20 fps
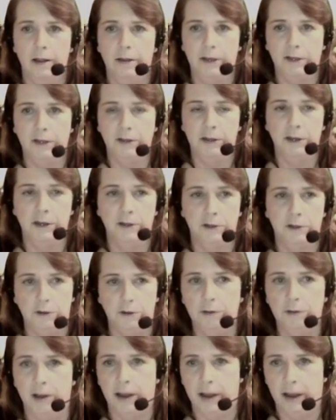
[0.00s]
These things
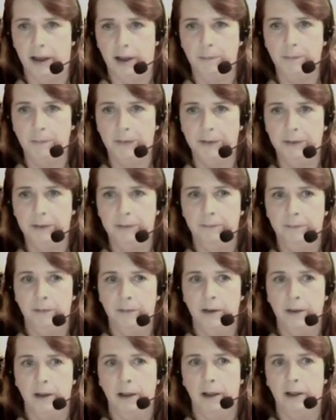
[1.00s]
do happen.
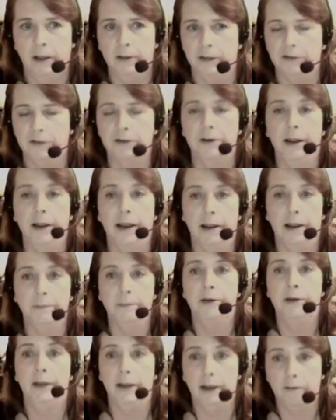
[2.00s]
It doesn't
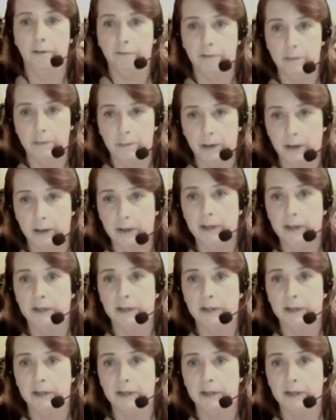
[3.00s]
happen to everybody.